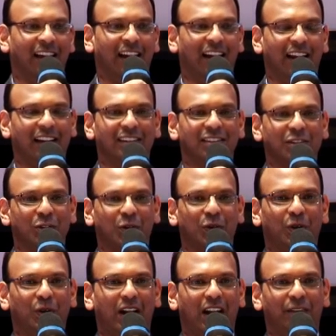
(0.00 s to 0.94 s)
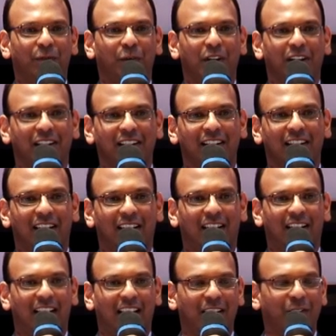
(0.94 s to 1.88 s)
And so I
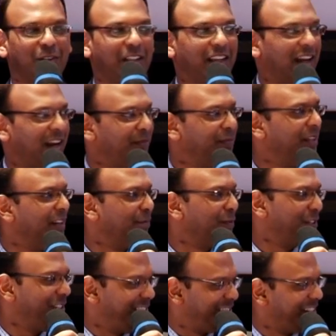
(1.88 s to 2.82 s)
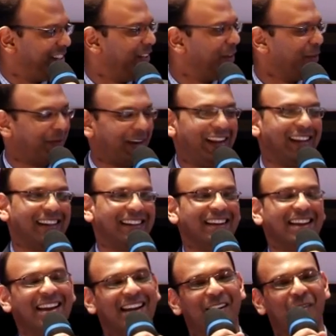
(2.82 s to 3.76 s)
don't think I'm in a position to predict